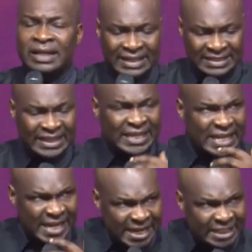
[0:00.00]
It is the
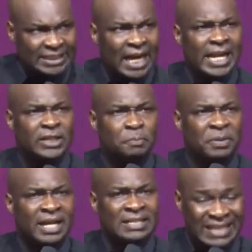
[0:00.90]
initial
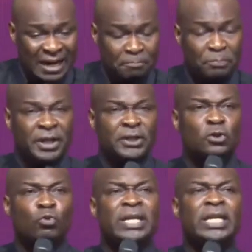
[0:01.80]
experience that
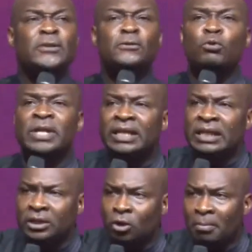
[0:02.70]
brings you into the
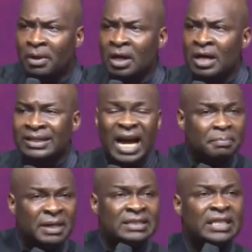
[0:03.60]
kingdom.
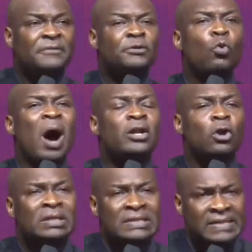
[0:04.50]
That means if you are
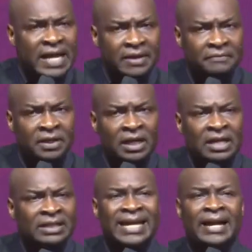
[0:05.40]
not saved,
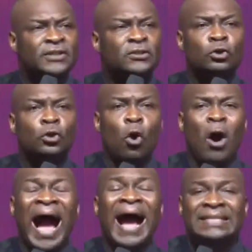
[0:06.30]
there is
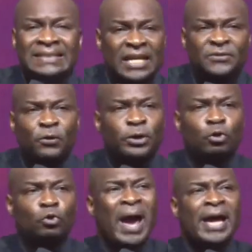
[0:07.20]
no access for
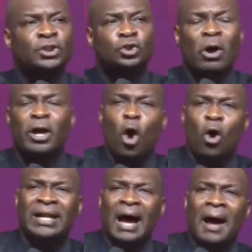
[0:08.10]
you to enjoy
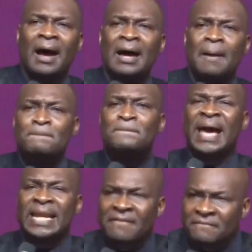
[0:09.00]
other
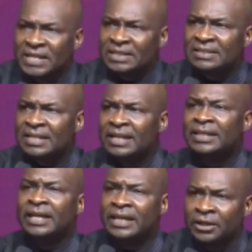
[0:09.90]
benefits
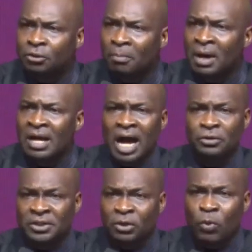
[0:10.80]
in the kingdom. Are
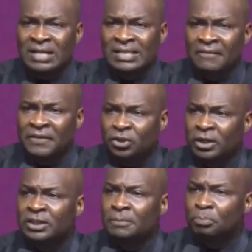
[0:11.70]
you seeing why
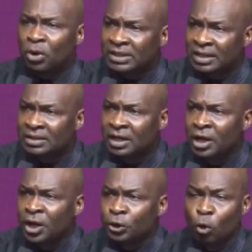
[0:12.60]
salvation is important?
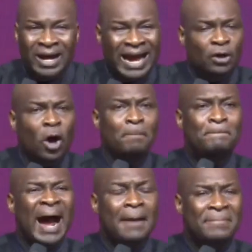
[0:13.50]
You
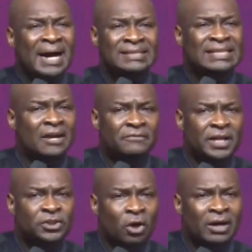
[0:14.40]
cannot bypass
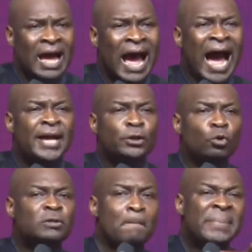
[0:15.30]
salvation and
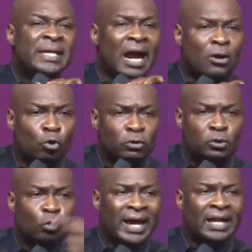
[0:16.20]
use
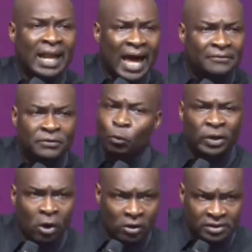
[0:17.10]
miracles to get life. You
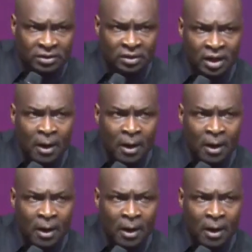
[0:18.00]
will not.